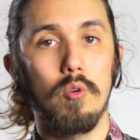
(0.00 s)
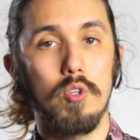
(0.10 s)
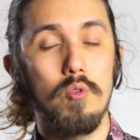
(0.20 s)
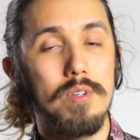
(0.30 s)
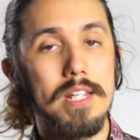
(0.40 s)

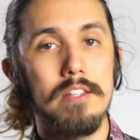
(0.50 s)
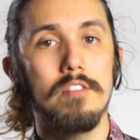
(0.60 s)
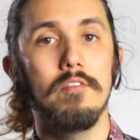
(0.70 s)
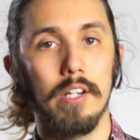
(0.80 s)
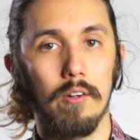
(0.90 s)
you need
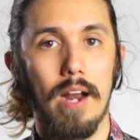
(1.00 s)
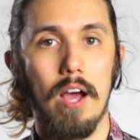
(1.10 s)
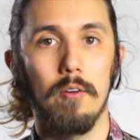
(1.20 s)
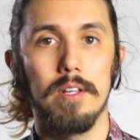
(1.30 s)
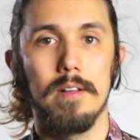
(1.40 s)
to figure
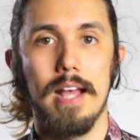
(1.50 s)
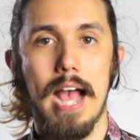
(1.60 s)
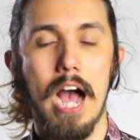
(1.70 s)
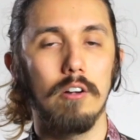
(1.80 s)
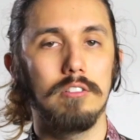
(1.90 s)
out
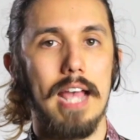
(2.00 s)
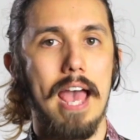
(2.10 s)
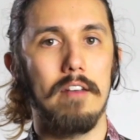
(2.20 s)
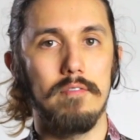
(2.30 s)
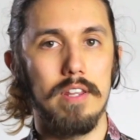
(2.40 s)
how to
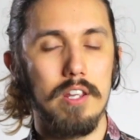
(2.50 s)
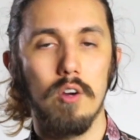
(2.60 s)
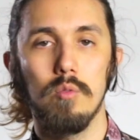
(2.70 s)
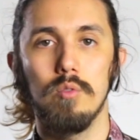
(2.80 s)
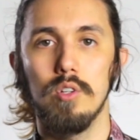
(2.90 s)
add
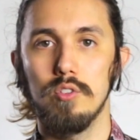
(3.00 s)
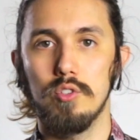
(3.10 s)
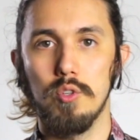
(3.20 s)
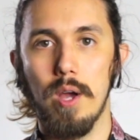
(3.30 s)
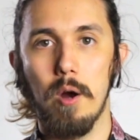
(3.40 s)
video
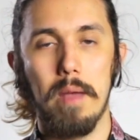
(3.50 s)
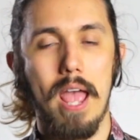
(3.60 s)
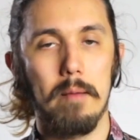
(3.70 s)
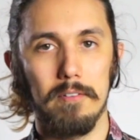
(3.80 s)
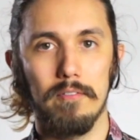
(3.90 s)
to help
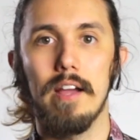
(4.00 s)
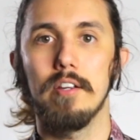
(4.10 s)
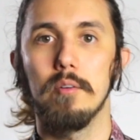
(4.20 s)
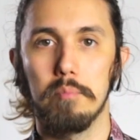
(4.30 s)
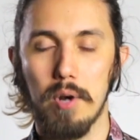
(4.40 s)
amplify
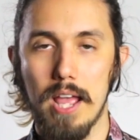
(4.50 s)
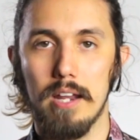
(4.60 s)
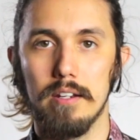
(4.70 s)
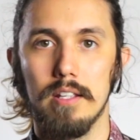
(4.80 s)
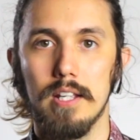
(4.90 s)
your
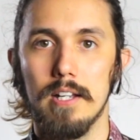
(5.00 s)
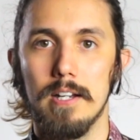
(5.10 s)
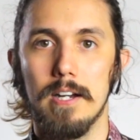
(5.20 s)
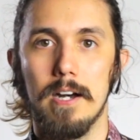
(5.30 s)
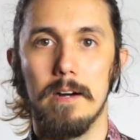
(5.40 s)
brand
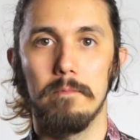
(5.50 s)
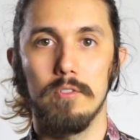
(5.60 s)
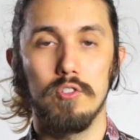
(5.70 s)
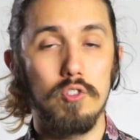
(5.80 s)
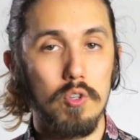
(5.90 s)

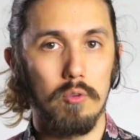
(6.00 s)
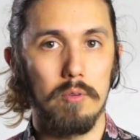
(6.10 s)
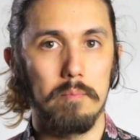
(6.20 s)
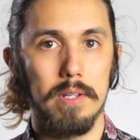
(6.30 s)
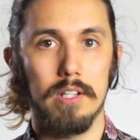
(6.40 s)
soon,
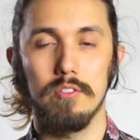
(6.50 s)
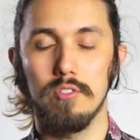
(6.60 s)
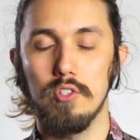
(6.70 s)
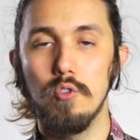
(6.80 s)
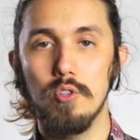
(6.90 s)

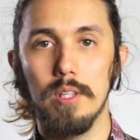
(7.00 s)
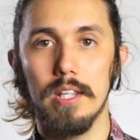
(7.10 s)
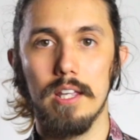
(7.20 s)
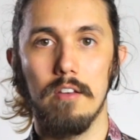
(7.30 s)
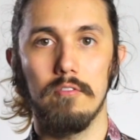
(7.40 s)
because
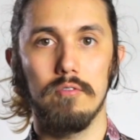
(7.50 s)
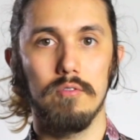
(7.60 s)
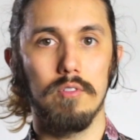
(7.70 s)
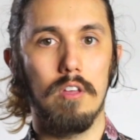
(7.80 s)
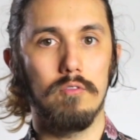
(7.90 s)
usually
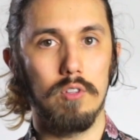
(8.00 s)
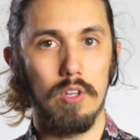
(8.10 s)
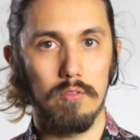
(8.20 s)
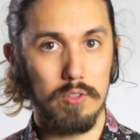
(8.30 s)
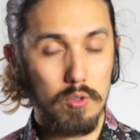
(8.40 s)

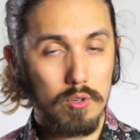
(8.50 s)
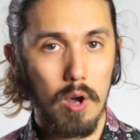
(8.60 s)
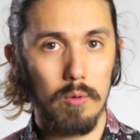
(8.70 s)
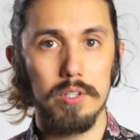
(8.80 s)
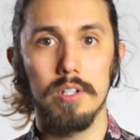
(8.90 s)
if you
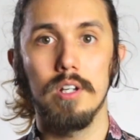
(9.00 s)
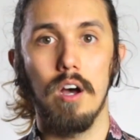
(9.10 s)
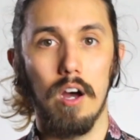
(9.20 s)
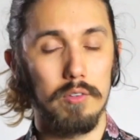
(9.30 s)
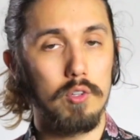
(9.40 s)
don't,
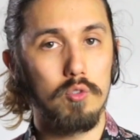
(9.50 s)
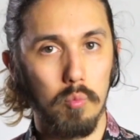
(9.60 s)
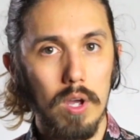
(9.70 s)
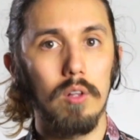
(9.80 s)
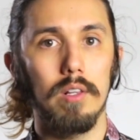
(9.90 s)
others
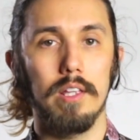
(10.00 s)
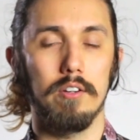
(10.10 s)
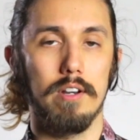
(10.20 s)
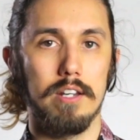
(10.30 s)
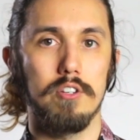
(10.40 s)
will in
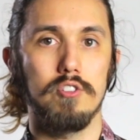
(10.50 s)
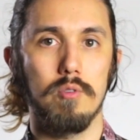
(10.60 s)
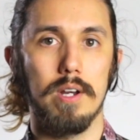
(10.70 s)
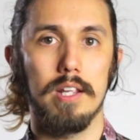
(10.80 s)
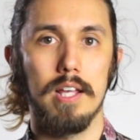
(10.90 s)
your
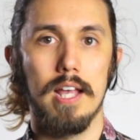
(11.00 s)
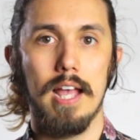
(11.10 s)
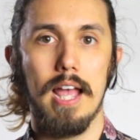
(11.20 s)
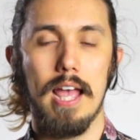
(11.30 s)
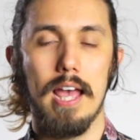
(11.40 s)
industry,
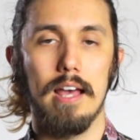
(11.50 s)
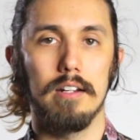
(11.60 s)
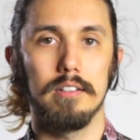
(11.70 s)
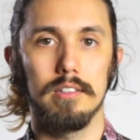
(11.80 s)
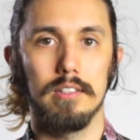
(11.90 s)

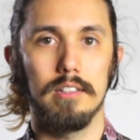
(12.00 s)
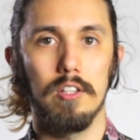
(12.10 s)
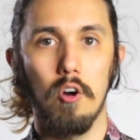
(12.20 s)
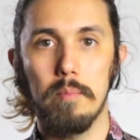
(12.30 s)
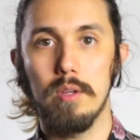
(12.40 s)
and
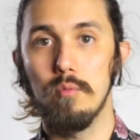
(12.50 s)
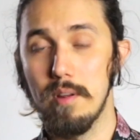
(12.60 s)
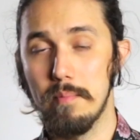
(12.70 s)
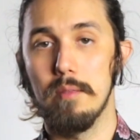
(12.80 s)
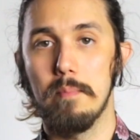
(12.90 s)
they'll be
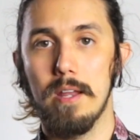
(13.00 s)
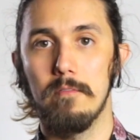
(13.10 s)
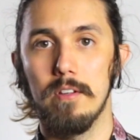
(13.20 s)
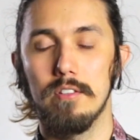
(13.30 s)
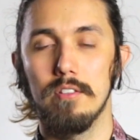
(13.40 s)
reaping the
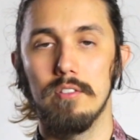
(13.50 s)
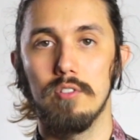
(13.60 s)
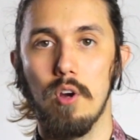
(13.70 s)
benefits.